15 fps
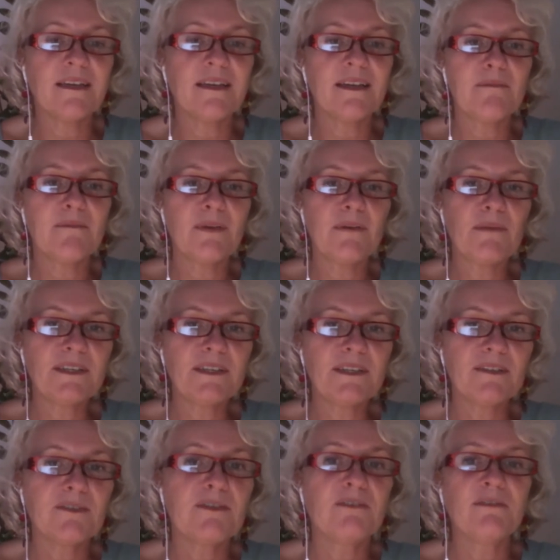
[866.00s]
public
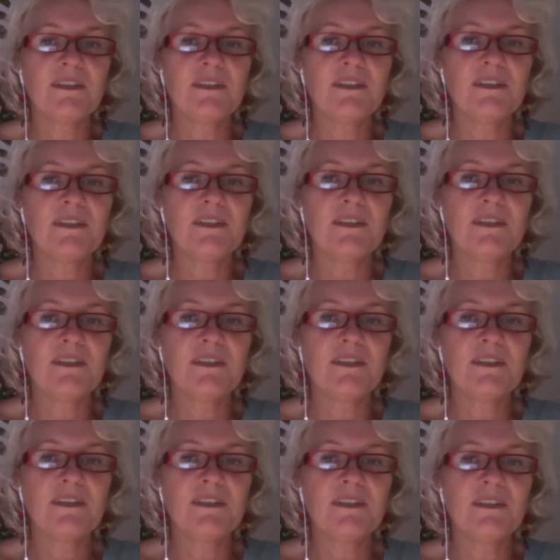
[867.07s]
service,
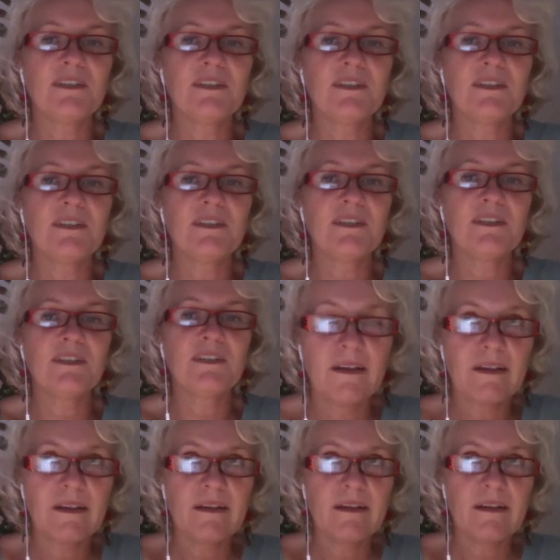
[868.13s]
I think it's called.
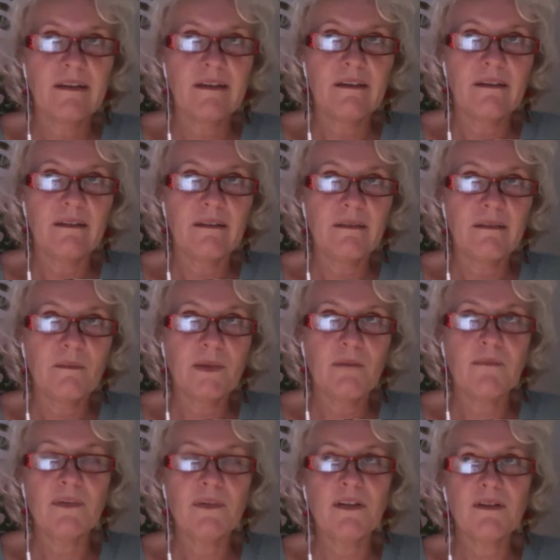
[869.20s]
No,
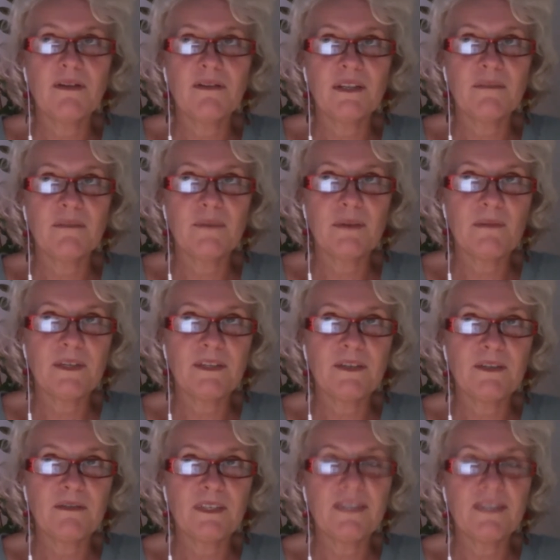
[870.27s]
not public
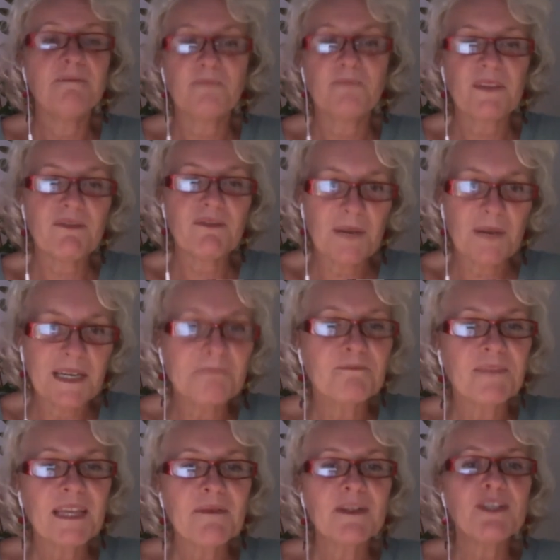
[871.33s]
service. Never mind.
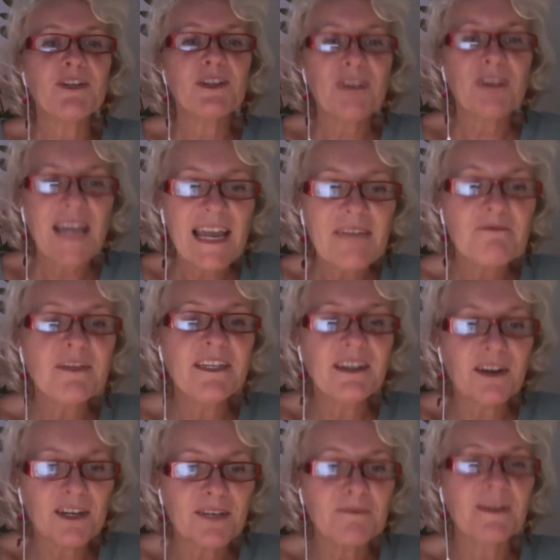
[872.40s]
But heavy
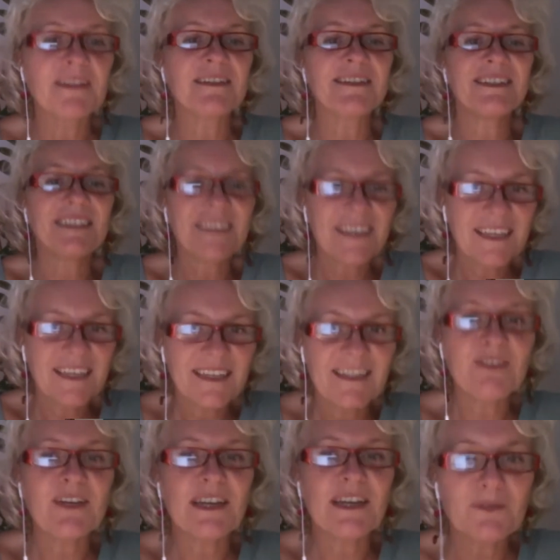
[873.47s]
documents
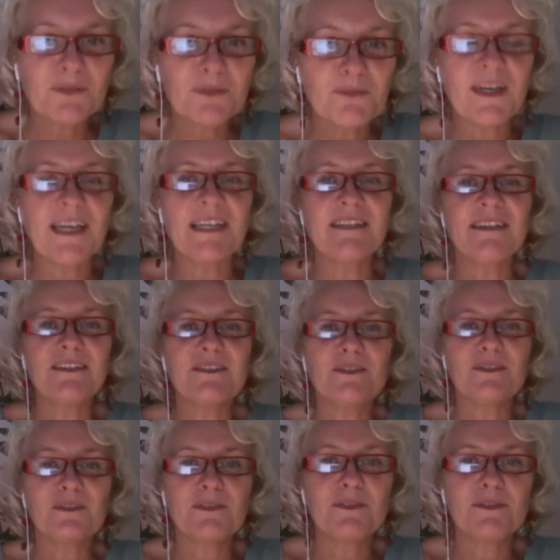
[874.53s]
that you have to write to